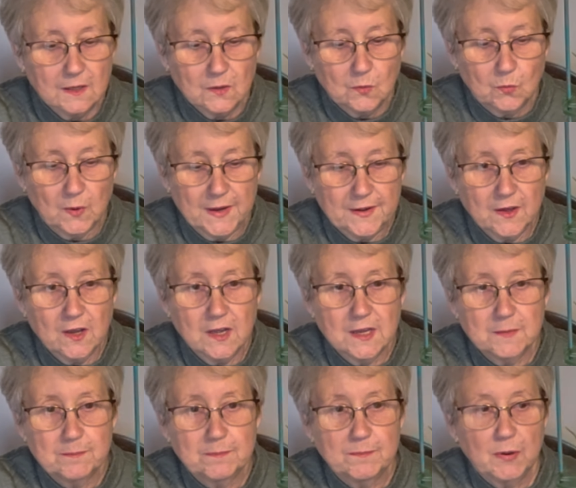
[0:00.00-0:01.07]

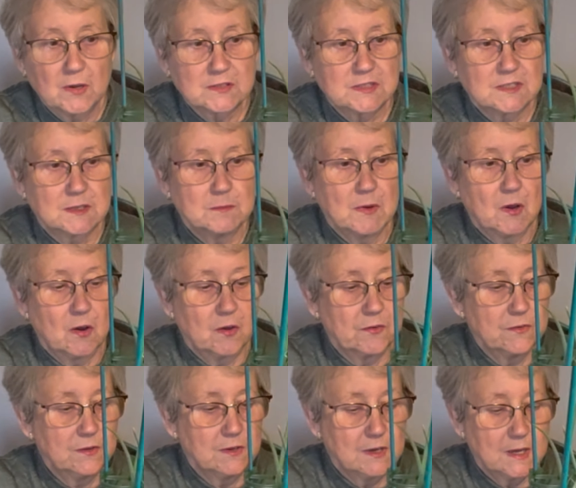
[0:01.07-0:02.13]
I potted them
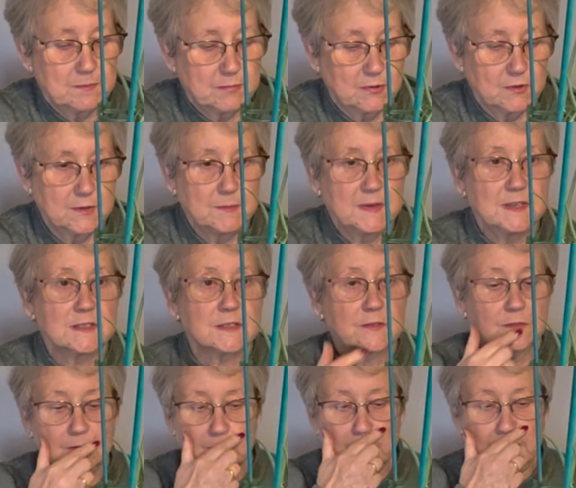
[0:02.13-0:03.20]
on, I put them
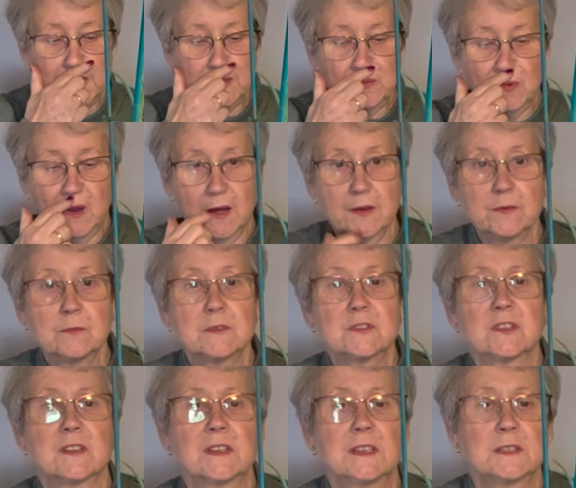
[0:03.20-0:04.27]
into grade 1,
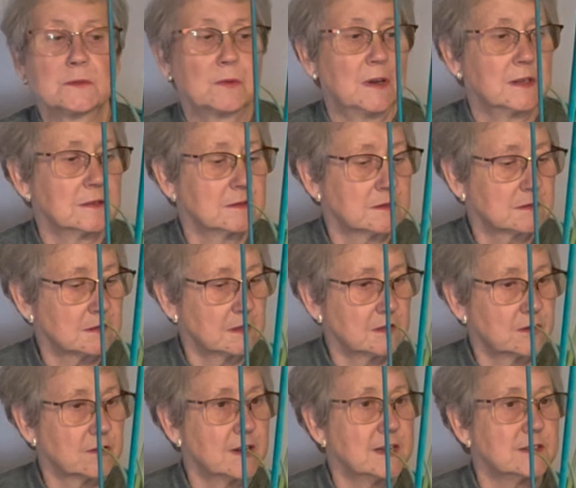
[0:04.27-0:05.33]
which are these ones, and
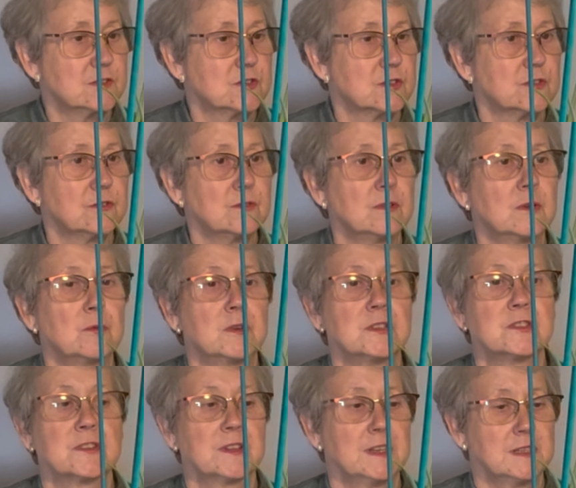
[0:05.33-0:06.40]
grade 2,
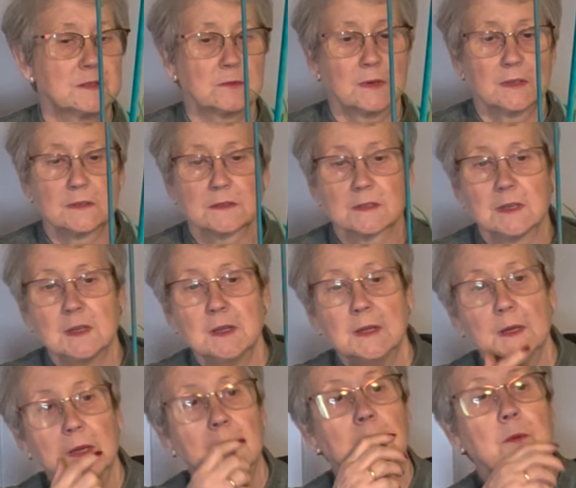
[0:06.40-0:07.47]
which are these ones.
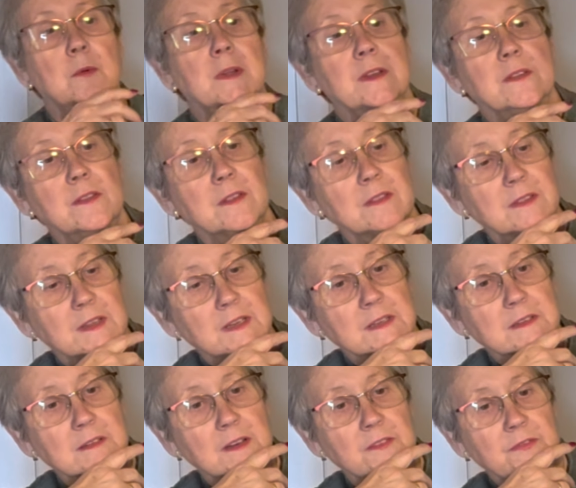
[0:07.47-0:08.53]
And one of the
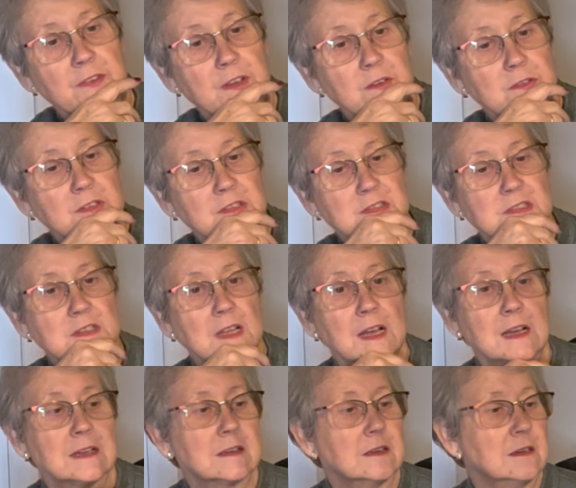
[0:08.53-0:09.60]
things I've noticed
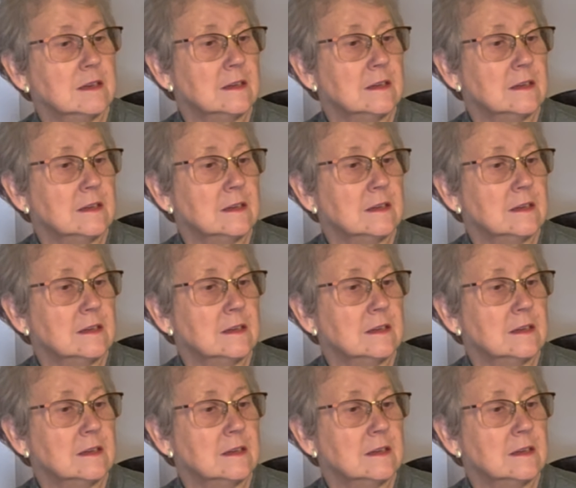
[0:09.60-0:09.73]
that